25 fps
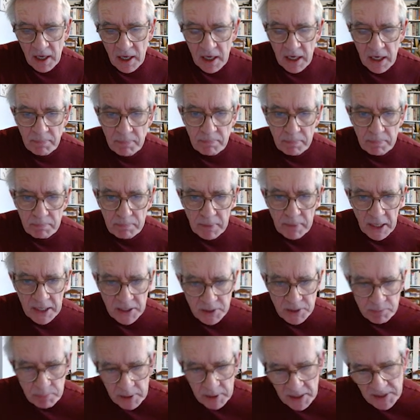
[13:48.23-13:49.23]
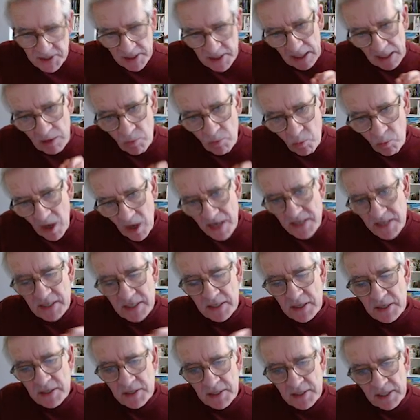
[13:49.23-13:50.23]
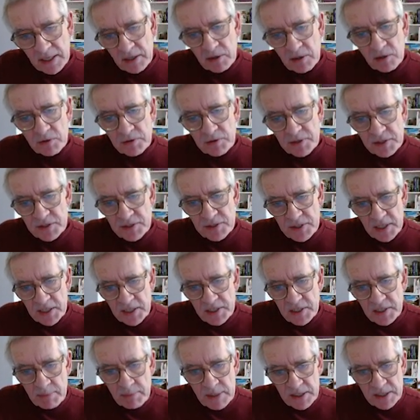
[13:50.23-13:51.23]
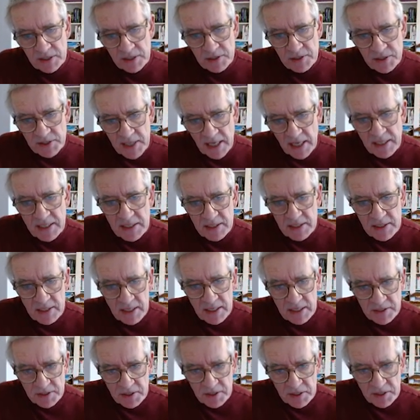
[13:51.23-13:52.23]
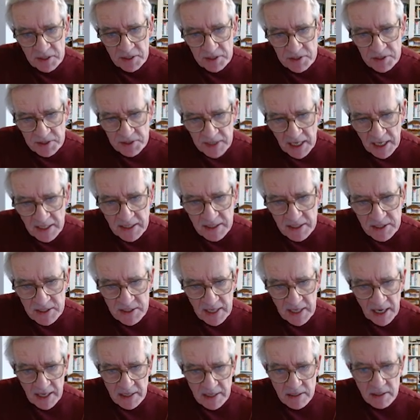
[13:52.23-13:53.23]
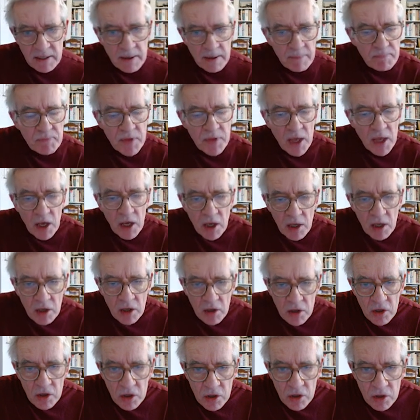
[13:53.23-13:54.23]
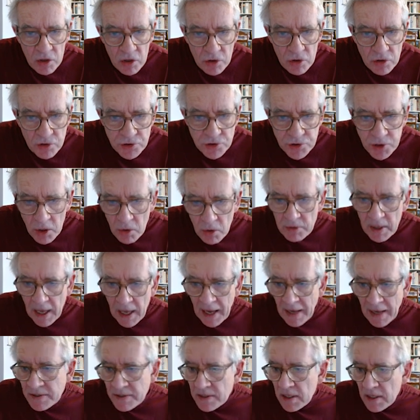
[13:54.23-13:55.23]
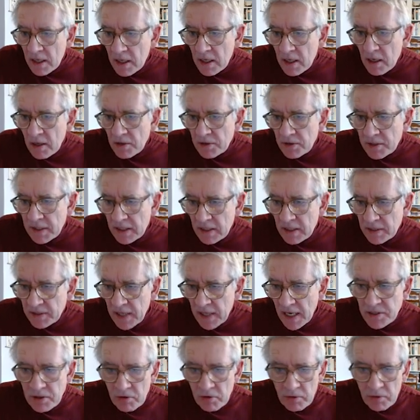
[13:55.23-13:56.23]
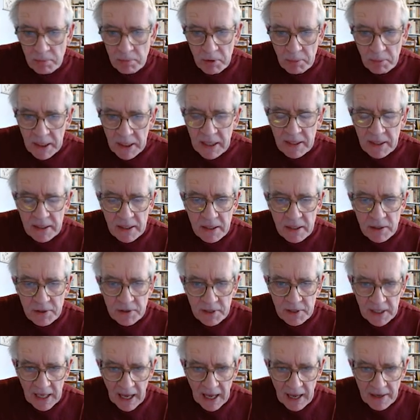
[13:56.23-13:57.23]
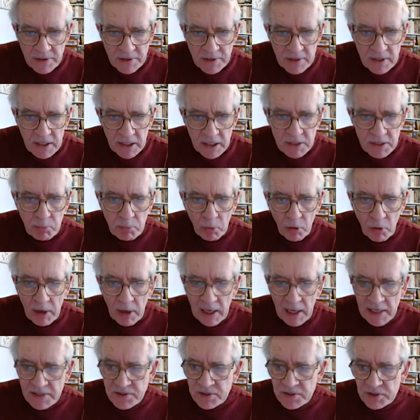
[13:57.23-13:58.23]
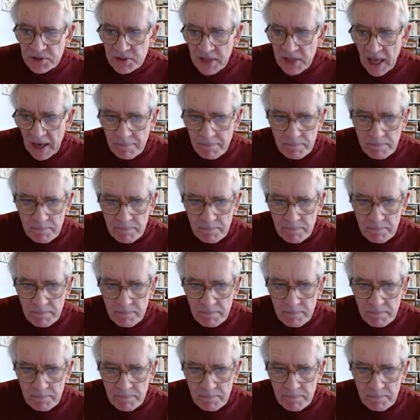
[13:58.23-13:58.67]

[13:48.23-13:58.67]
he explicitly waited until the system is at a steady state so that the data at the beginning and the end is more or less the same.